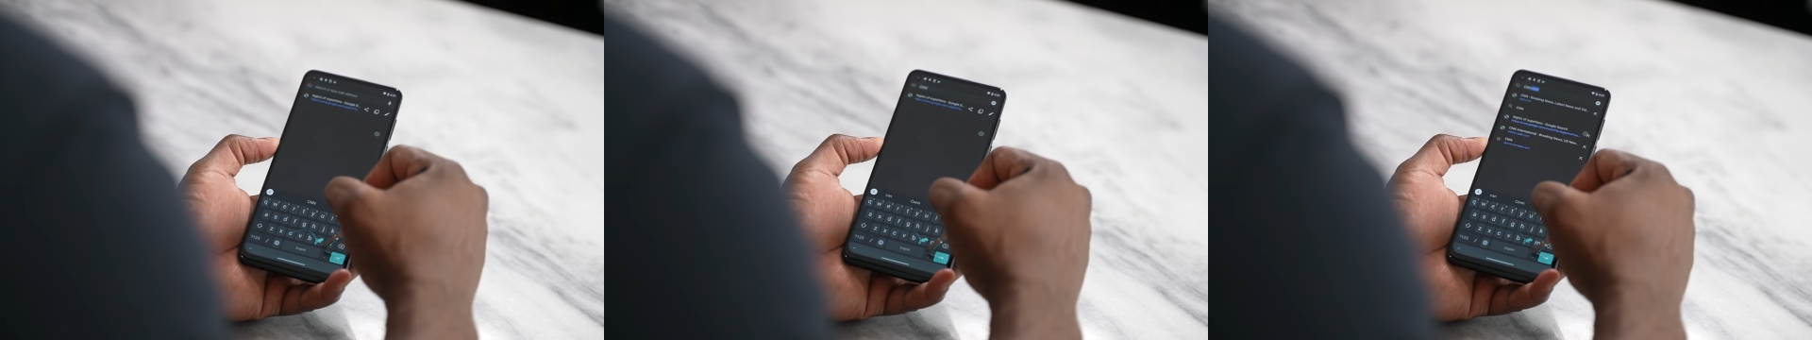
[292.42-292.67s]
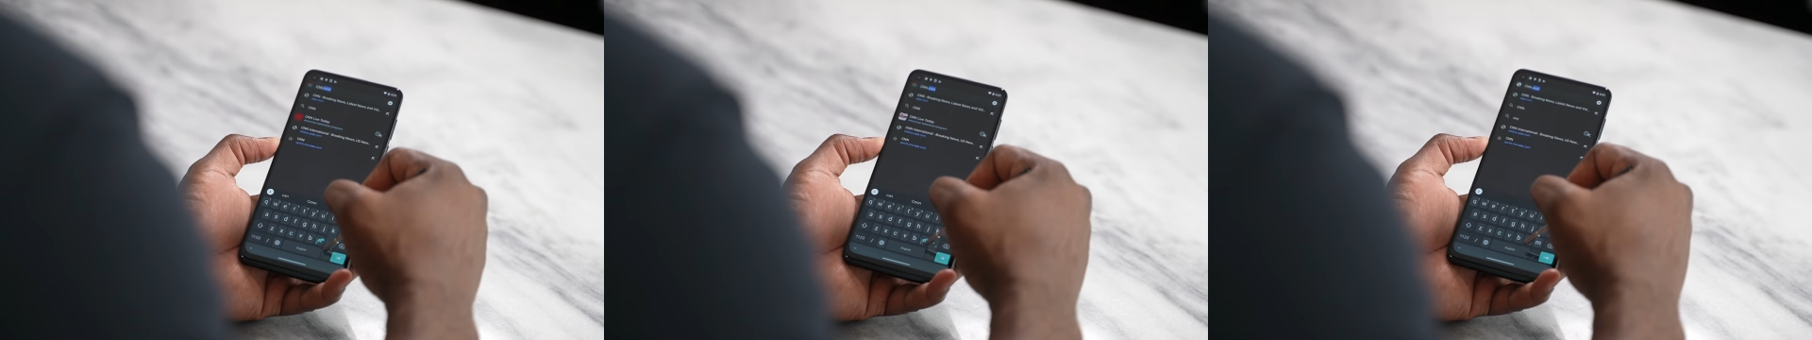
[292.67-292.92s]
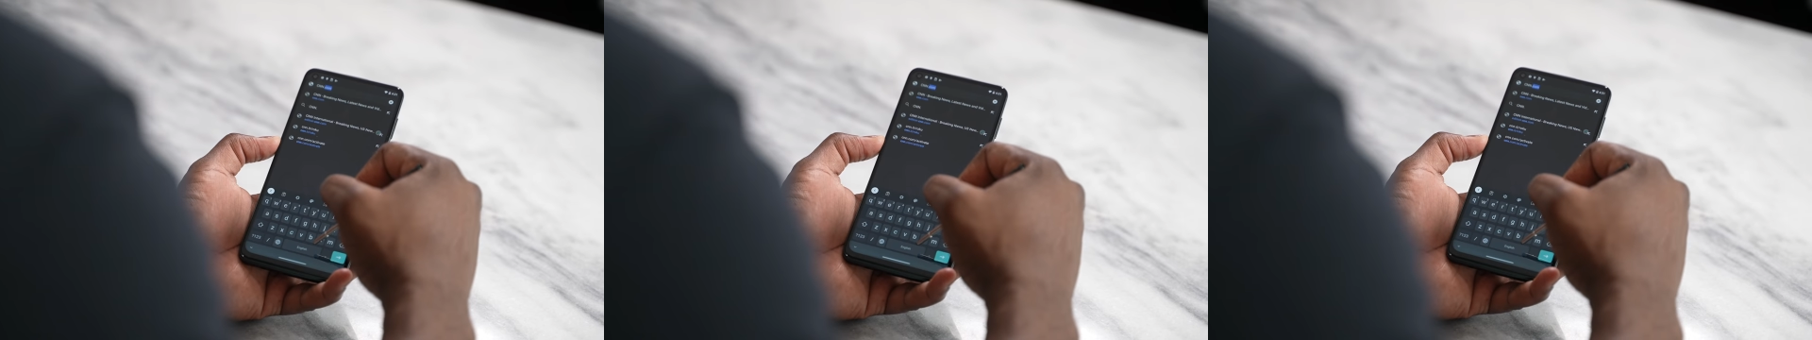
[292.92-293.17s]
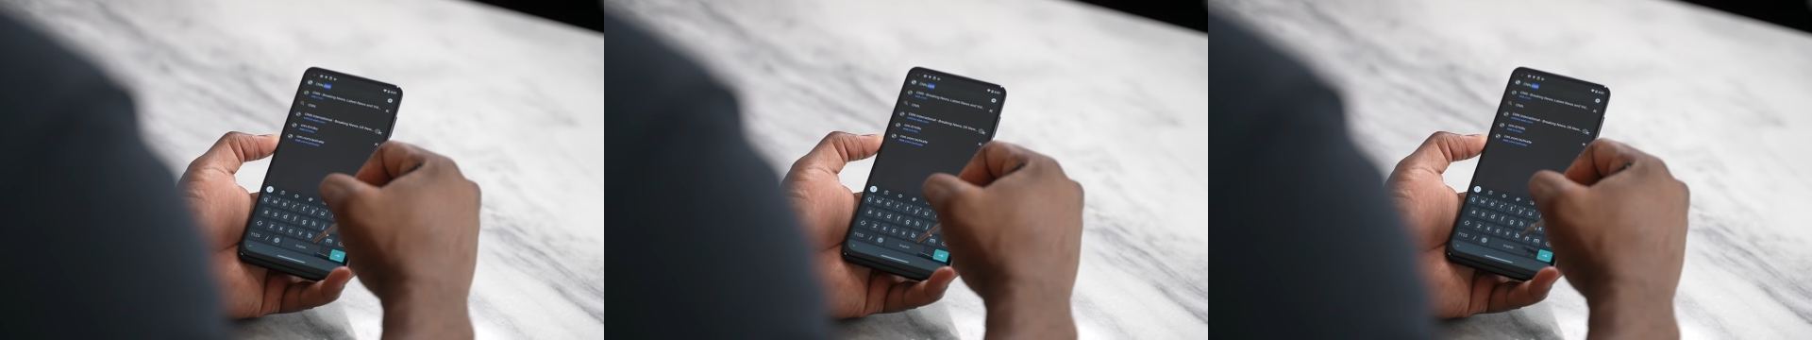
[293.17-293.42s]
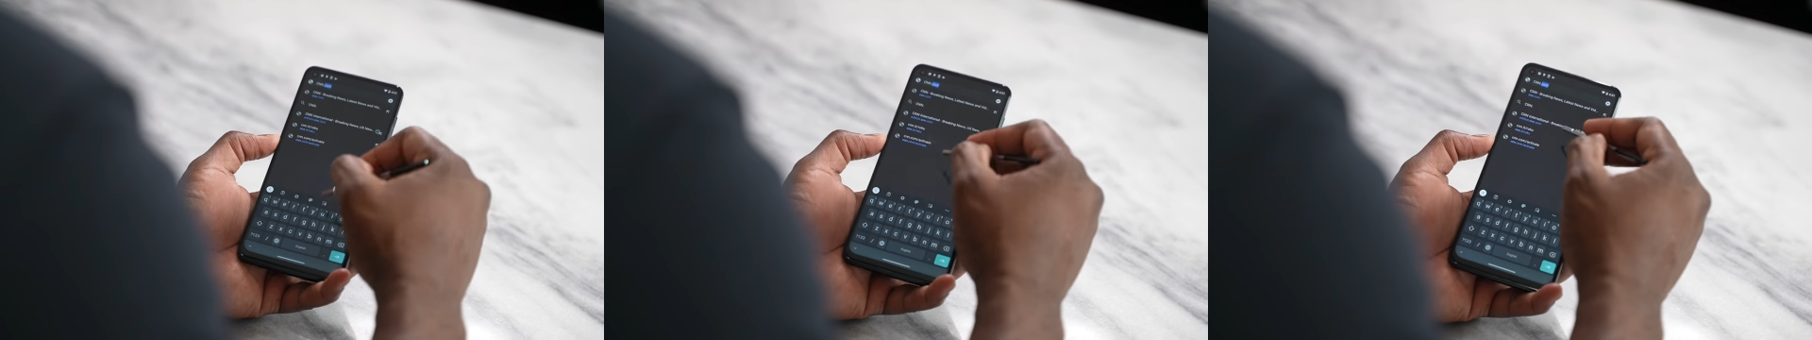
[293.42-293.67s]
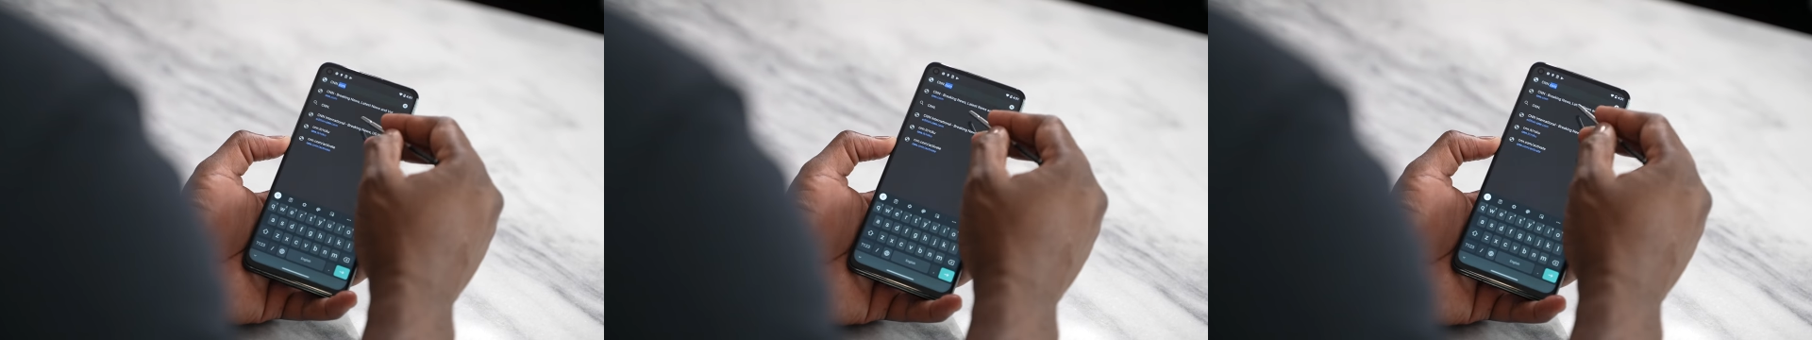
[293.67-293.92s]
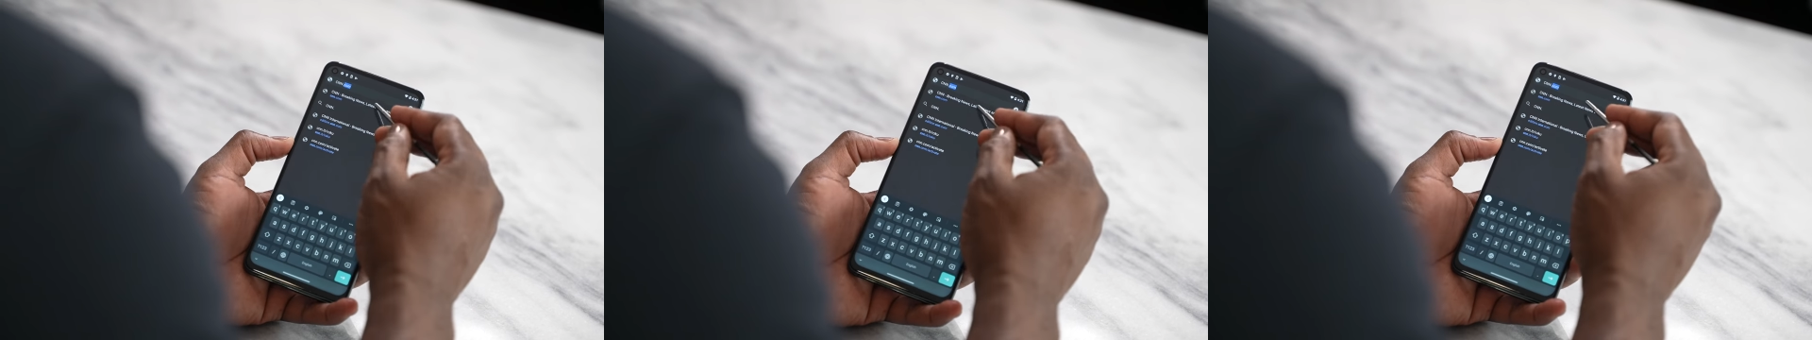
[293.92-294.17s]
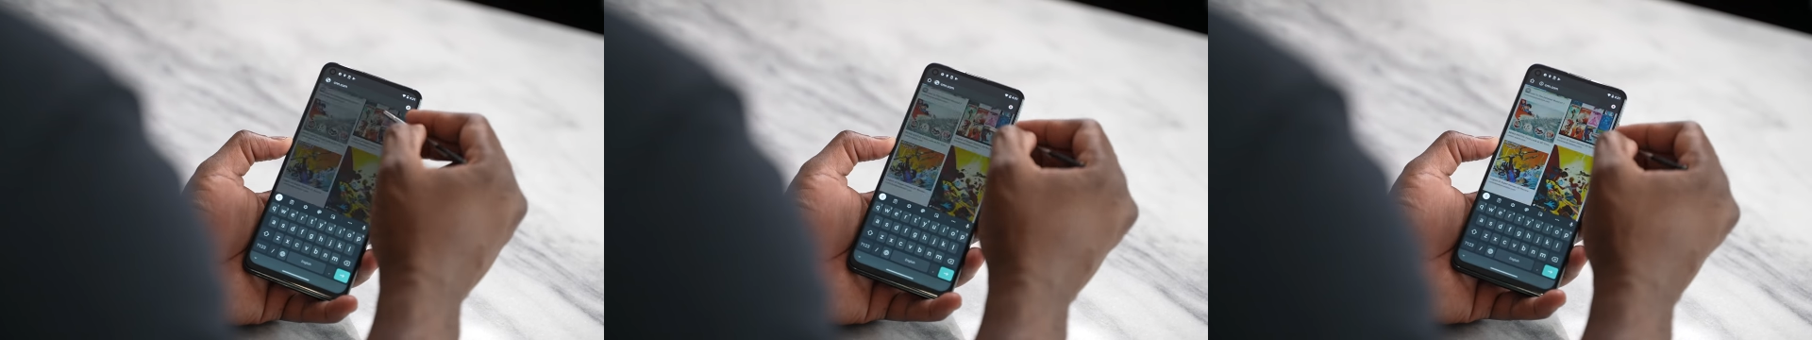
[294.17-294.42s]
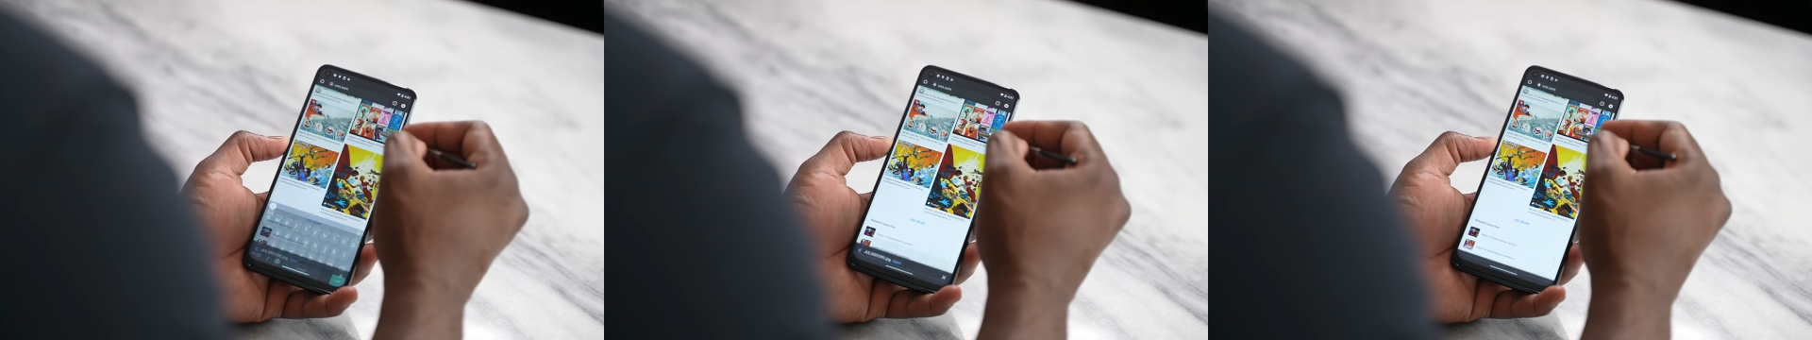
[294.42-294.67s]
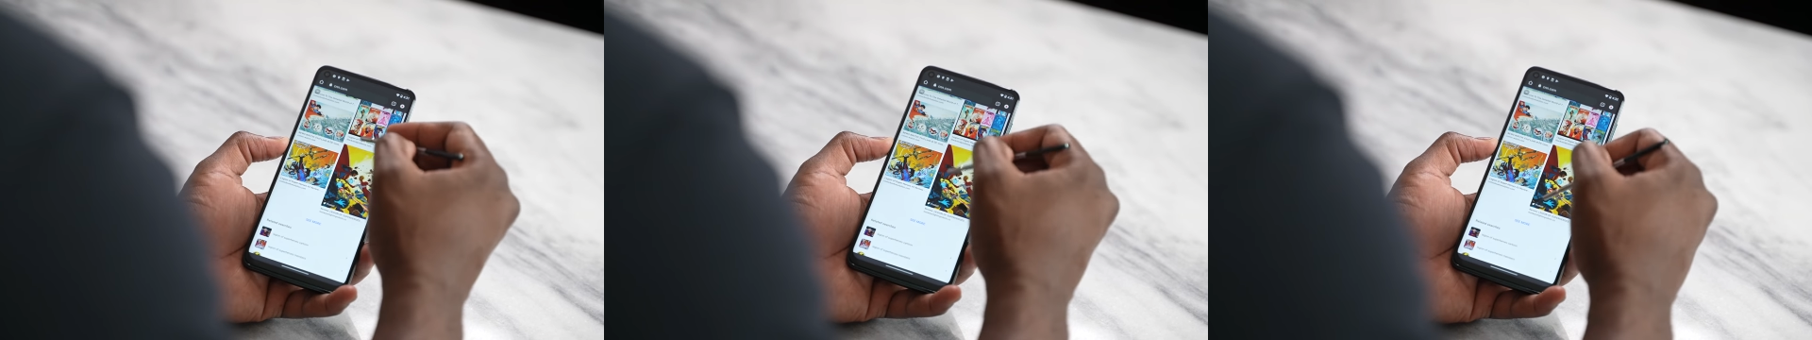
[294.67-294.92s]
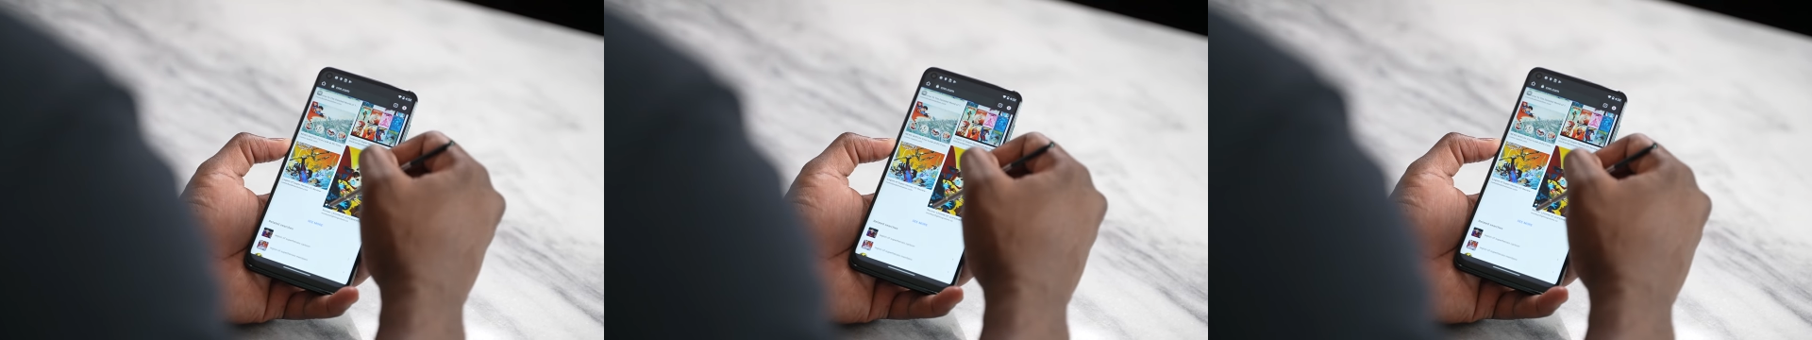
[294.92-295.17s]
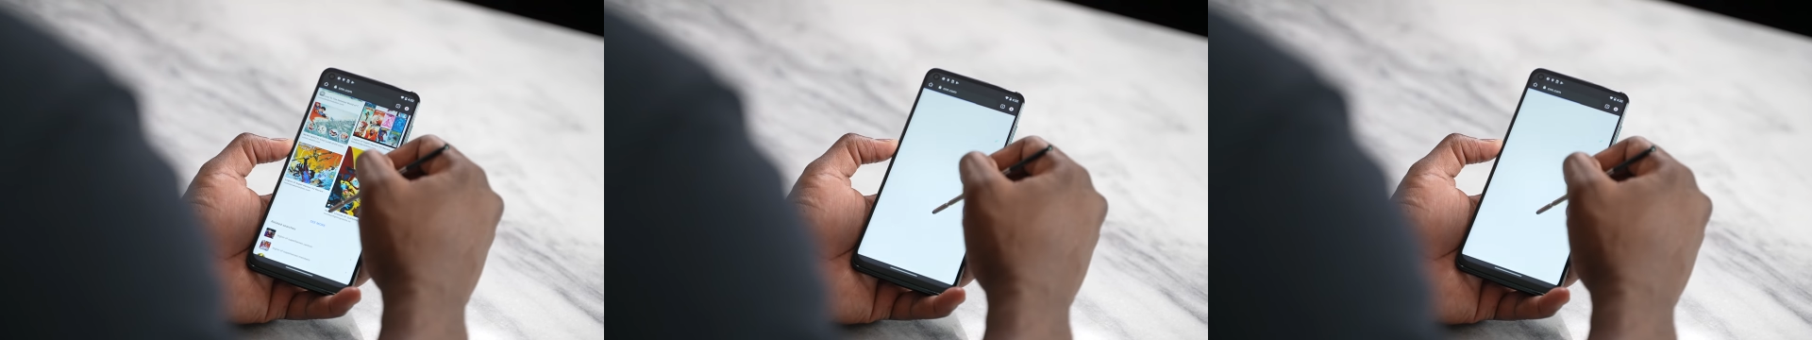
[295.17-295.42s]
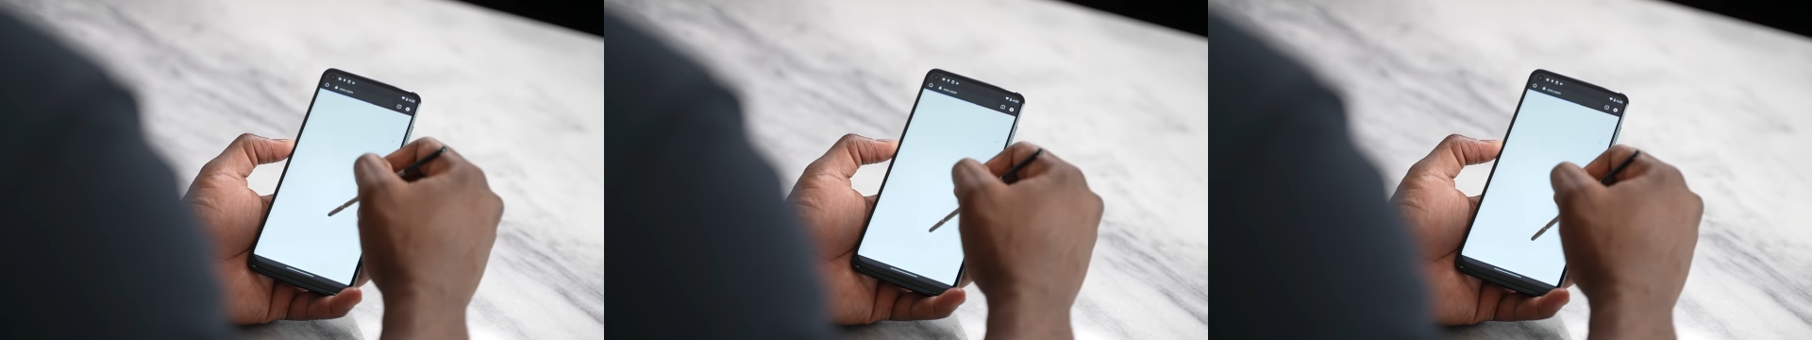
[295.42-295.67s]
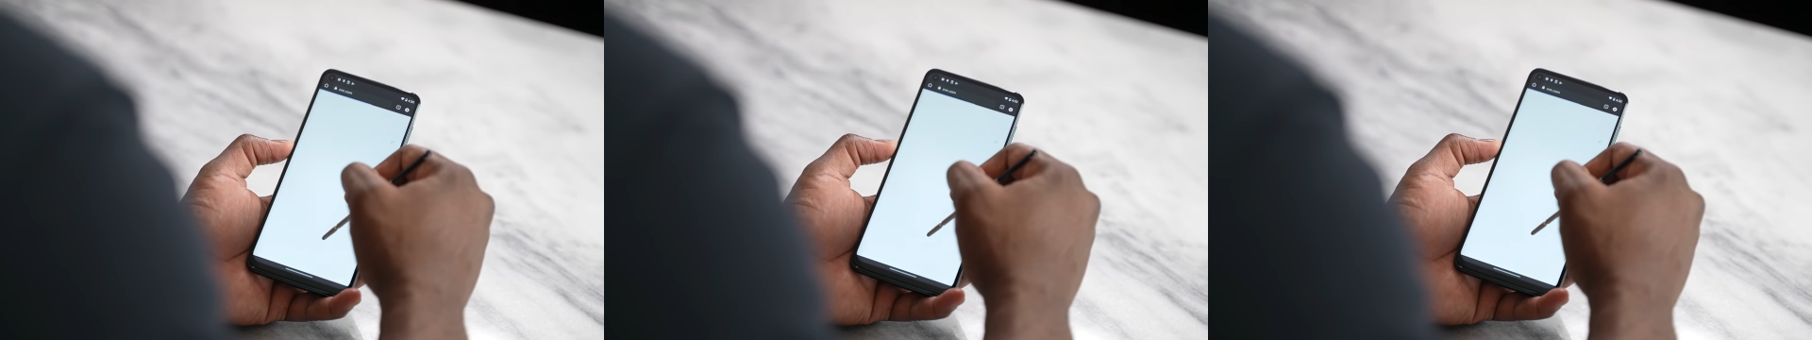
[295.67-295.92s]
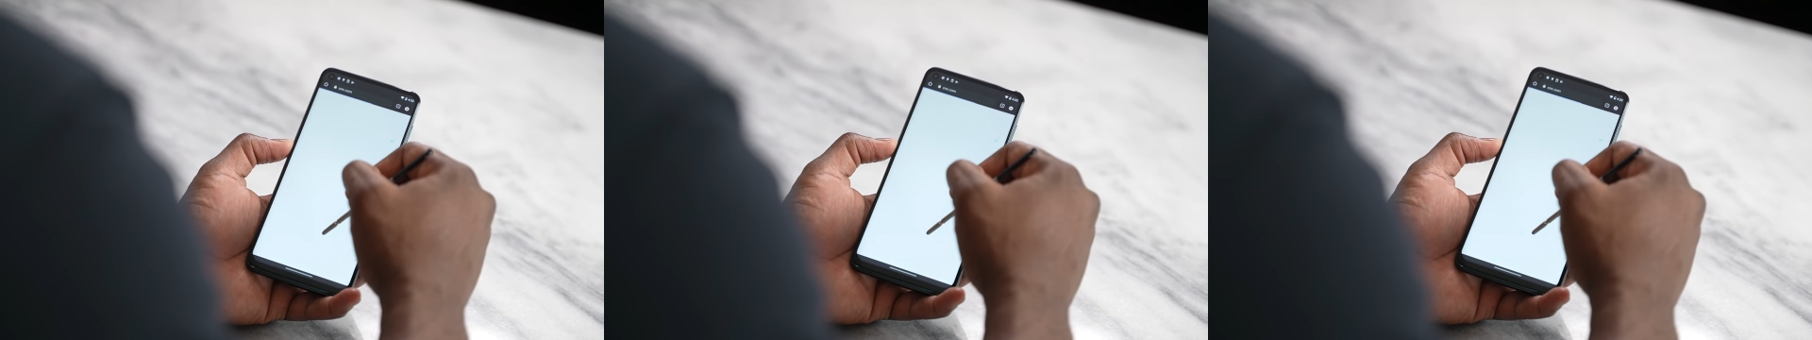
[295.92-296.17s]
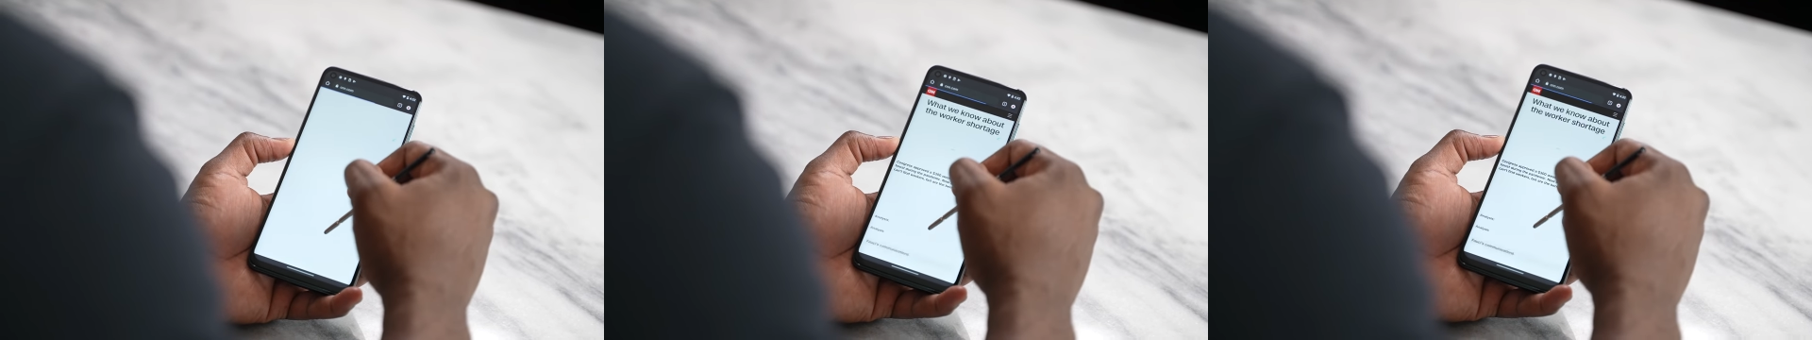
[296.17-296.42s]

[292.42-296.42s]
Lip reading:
No face is visible, so there are no lips to read.